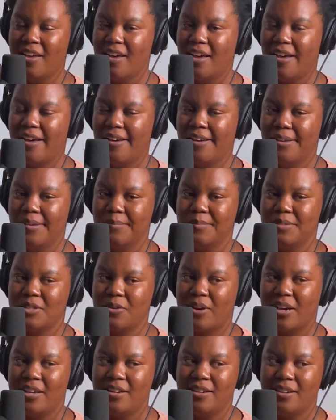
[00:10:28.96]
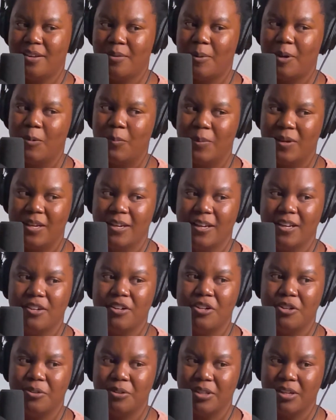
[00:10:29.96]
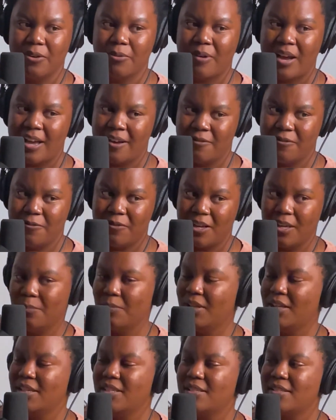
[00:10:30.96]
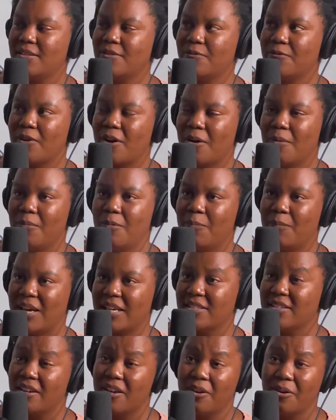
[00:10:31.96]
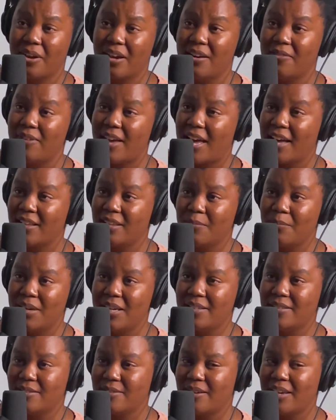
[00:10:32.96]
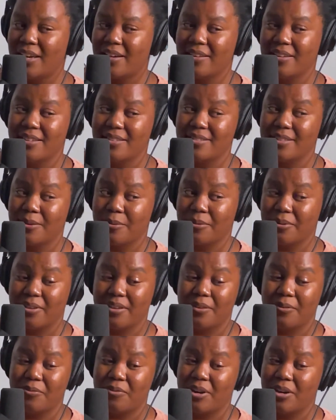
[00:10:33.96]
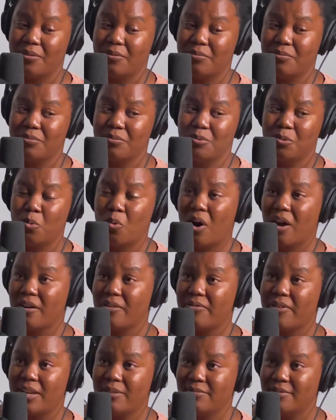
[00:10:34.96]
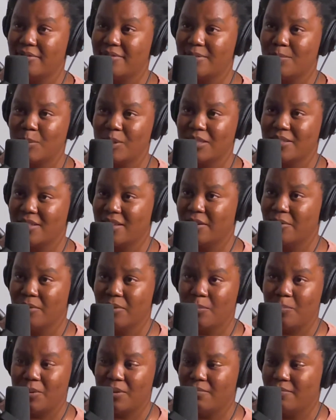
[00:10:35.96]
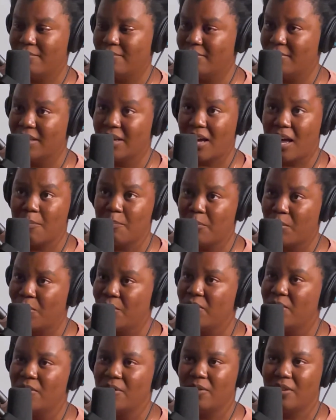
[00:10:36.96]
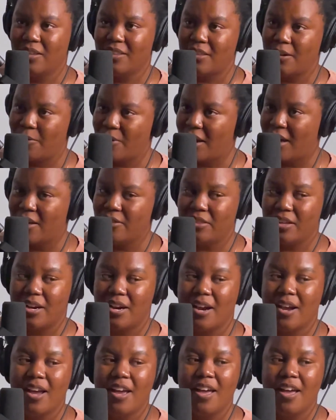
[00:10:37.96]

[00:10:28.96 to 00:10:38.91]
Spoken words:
So I ended up helping newly arrived families from Mexico kind of acclimate. So I had kids that were like afraid of water fountains because they grew up in the campo, you know, like they were out there.